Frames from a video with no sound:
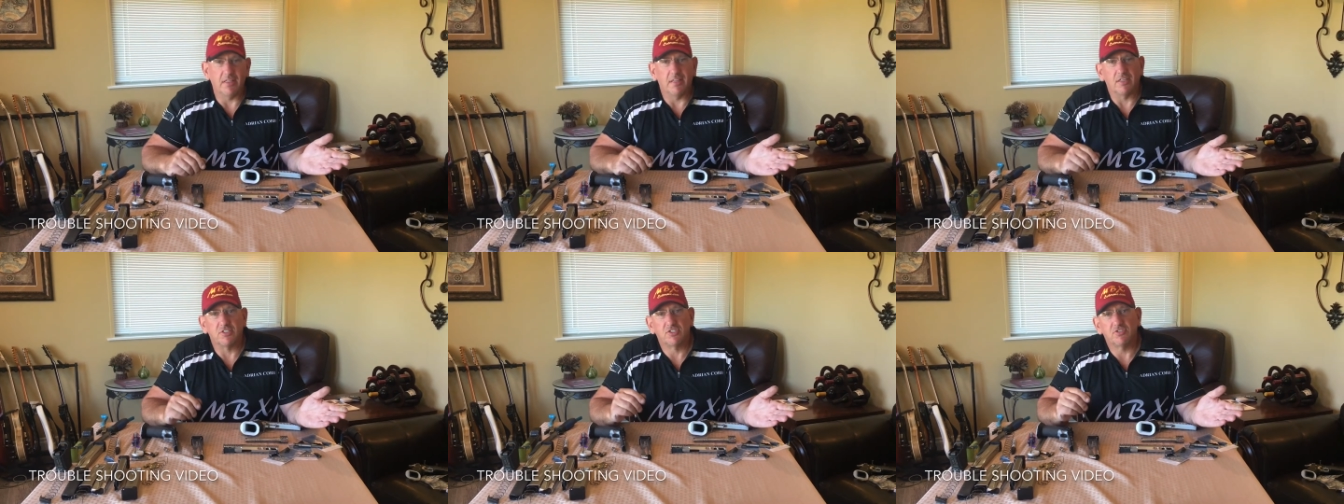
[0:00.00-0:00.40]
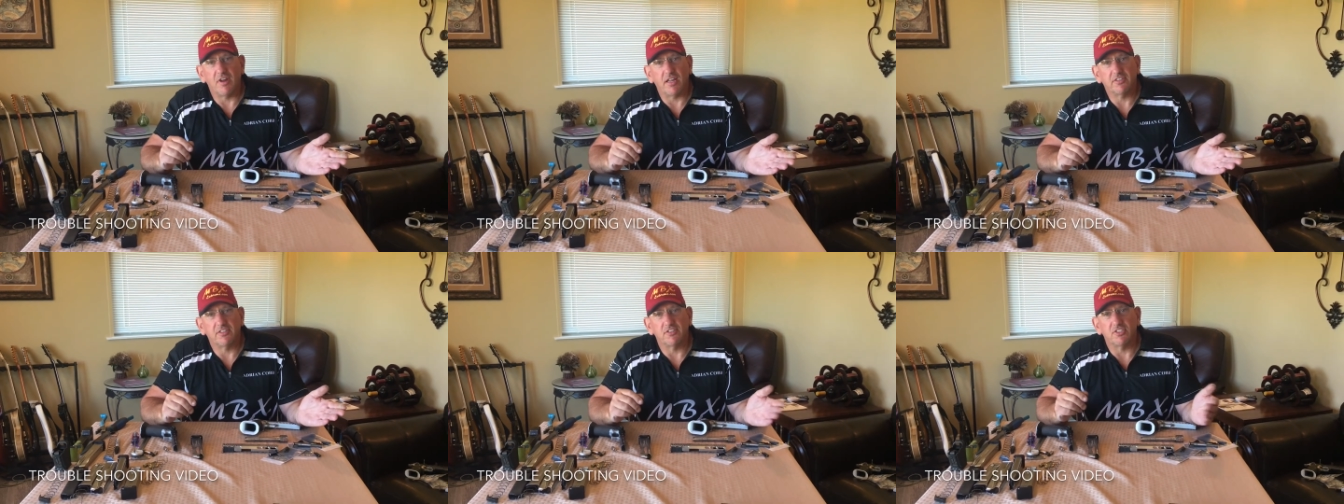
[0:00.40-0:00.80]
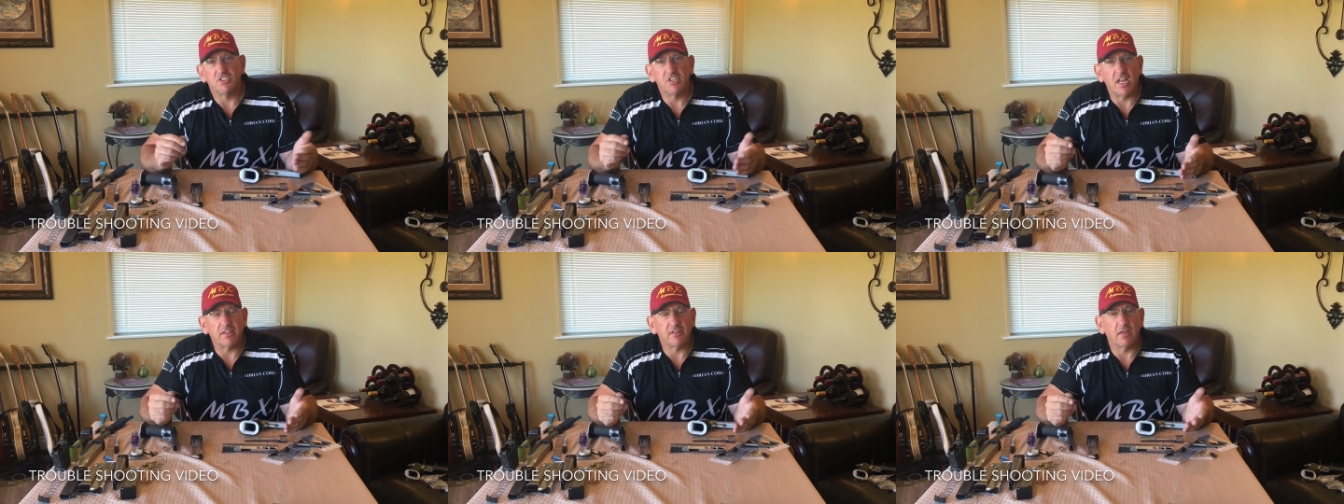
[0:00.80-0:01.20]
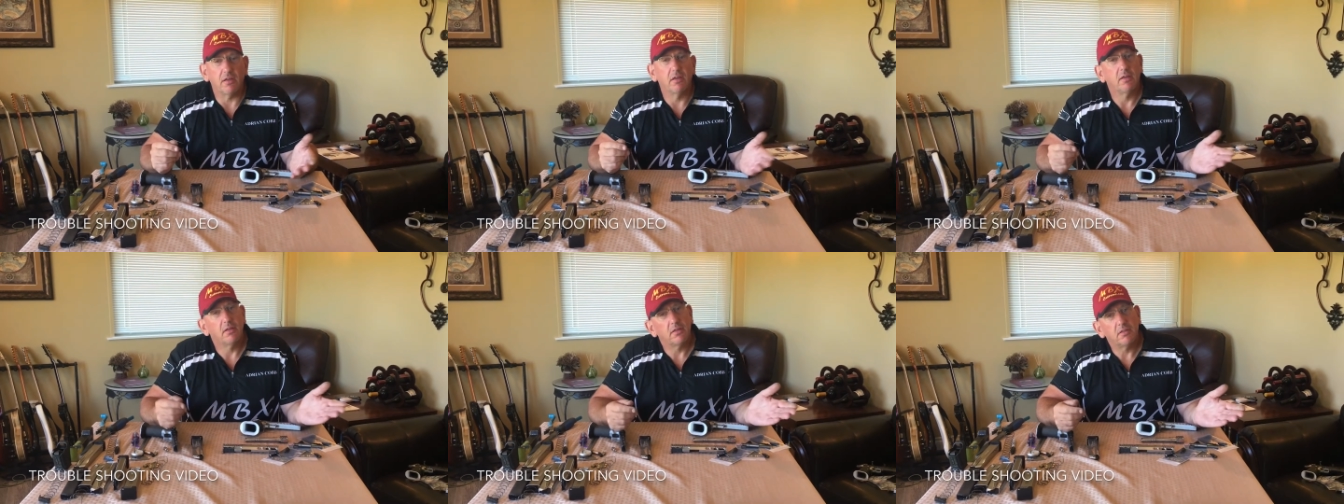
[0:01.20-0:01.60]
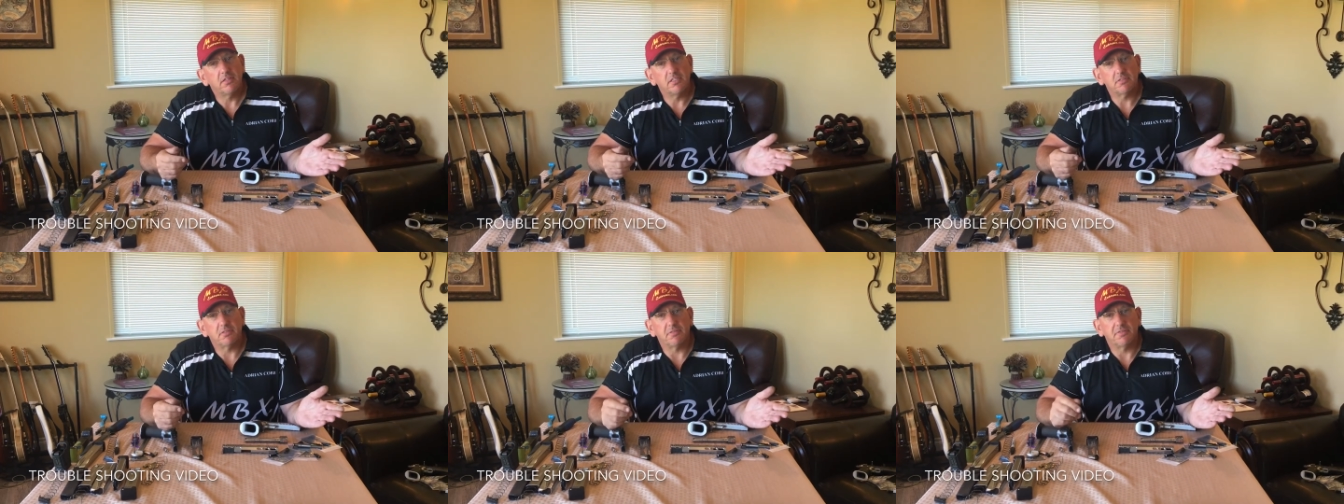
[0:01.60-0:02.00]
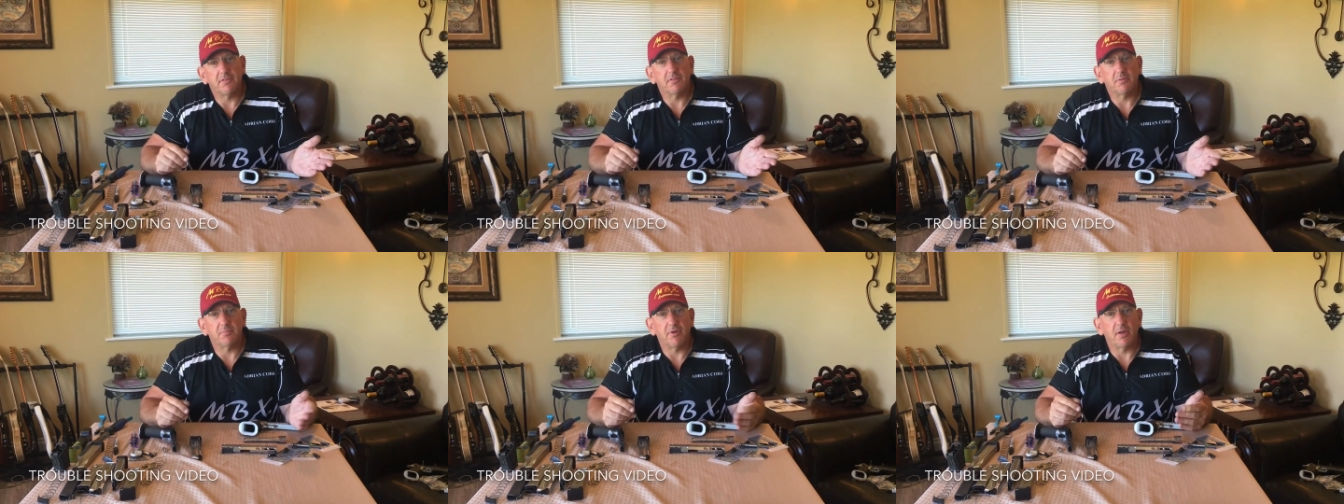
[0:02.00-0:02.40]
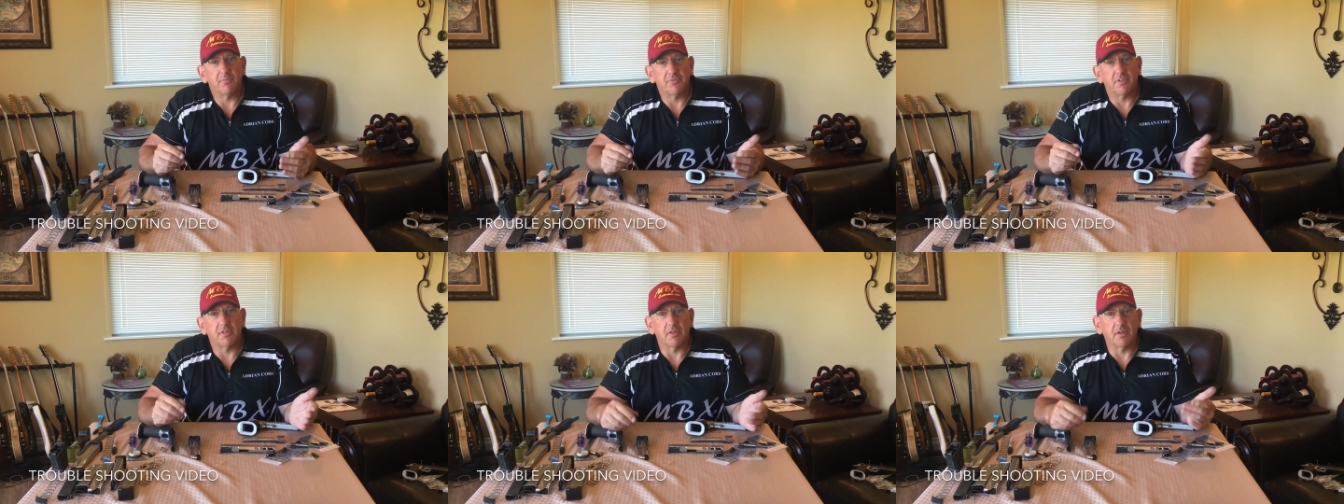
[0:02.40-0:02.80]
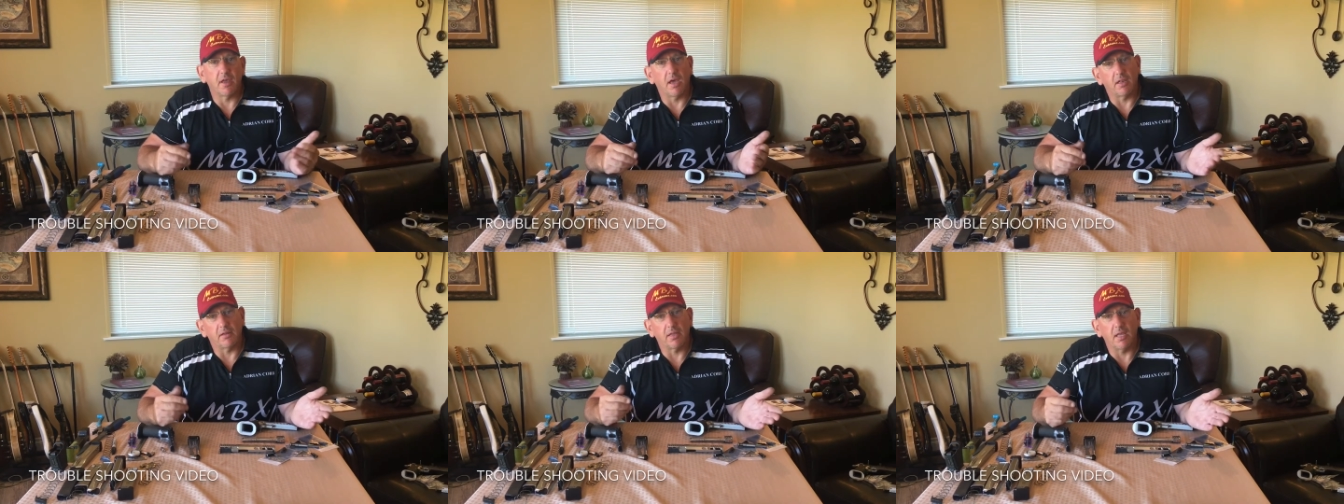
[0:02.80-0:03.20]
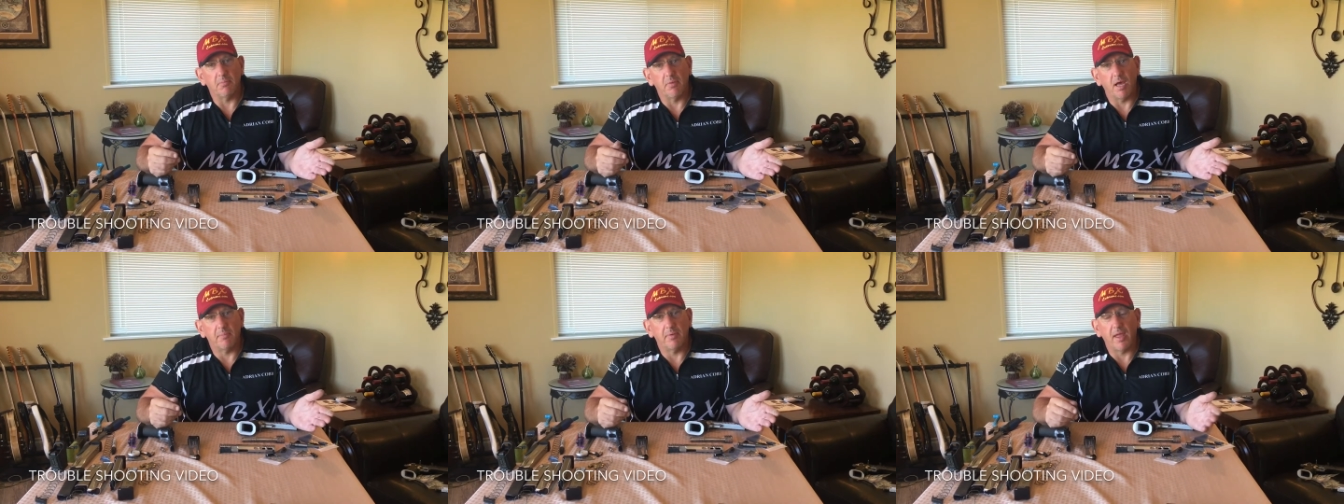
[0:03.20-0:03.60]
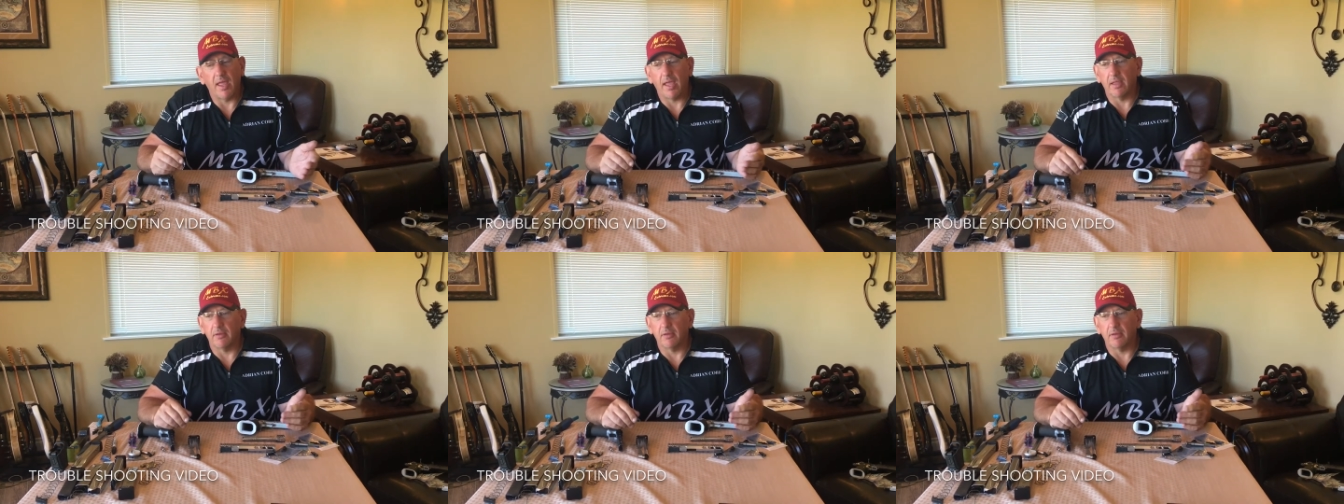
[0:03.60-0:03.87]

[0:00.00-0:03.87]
extractor, ejector. These are a few of the problems that can kind of come up,